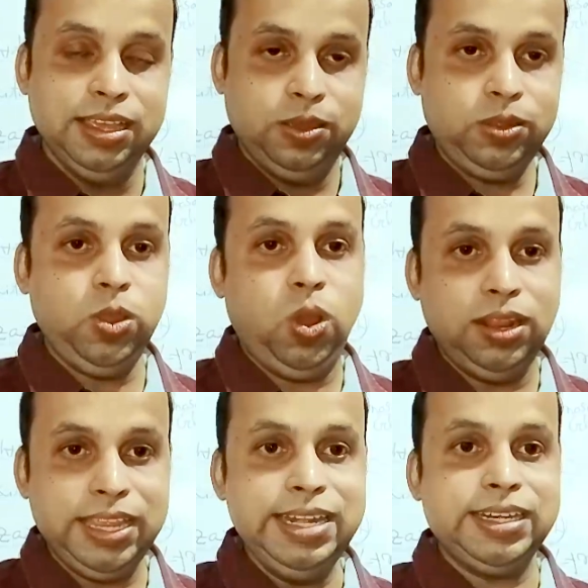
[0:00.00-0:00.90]
okay, all
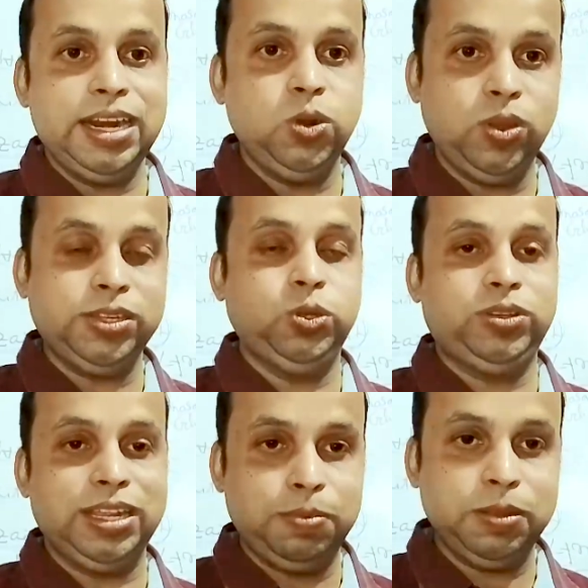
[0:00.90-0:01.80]
the internal work should
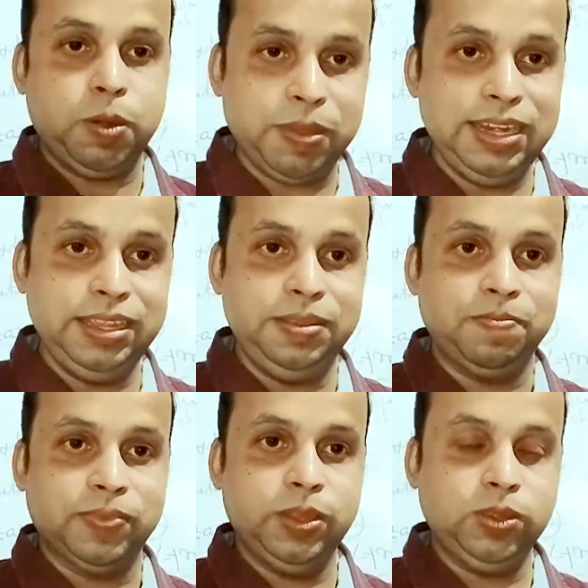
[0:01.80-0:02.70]
take place properly,
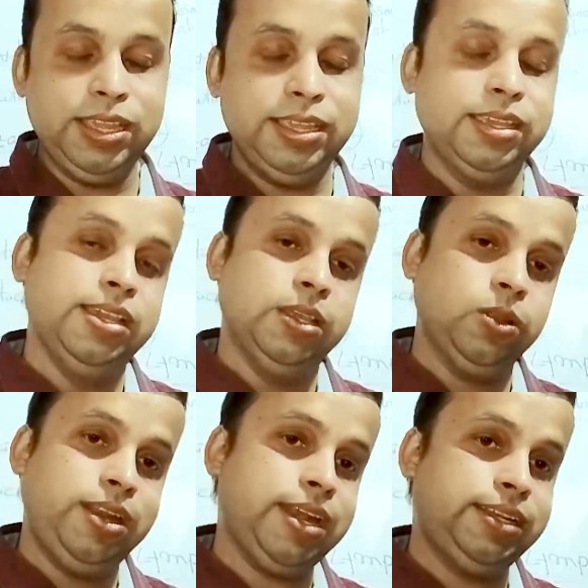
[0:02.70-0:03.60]
okay, so
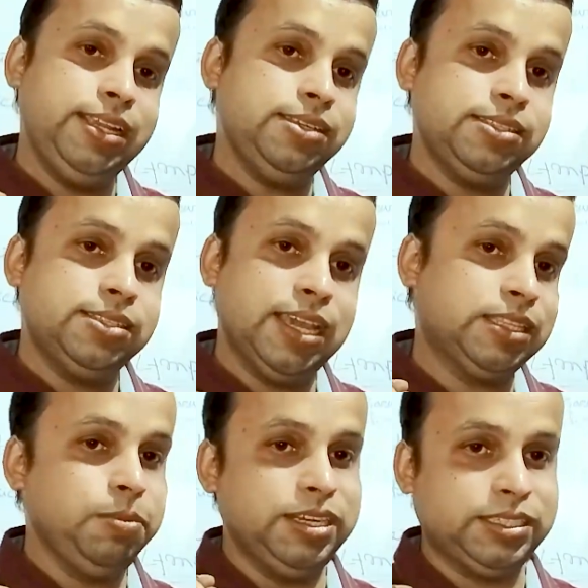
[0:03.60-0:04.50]
that thing
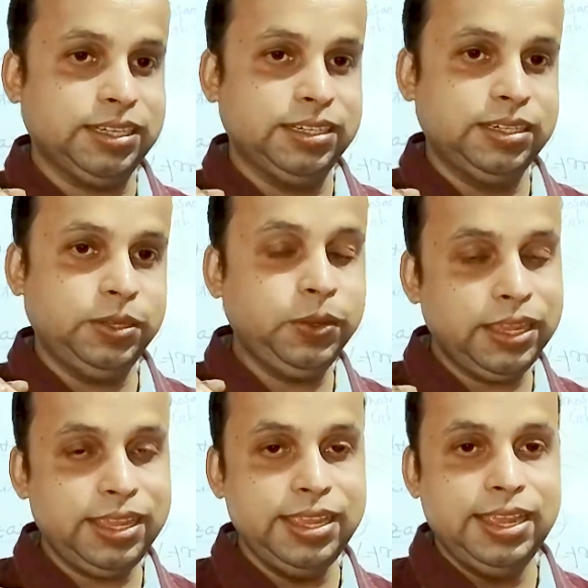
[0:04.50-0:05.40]
assimilation,
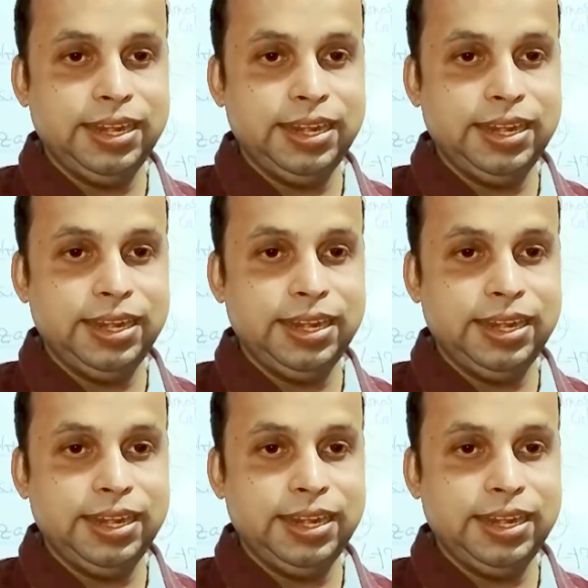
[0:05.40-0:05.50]
okay.